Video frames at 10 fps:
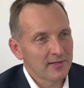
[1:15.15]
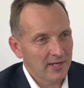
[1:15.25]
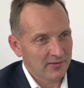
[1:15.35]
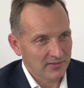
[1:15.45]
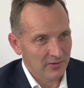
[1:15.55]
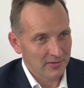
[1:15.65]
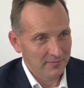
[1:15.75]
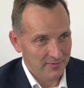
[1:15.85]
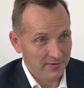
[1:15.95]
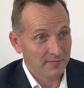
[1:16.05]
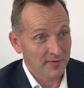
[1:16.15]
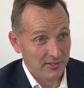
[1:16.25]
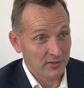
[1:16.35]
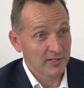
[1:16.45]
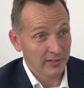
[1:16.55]
outside of the fact
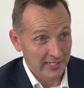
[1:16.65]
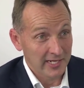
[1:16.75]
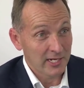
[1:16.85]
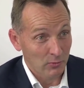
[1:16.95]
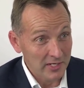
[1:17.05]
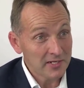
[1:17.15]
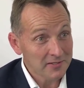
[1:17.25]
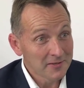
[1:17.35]
you're dealing in equities.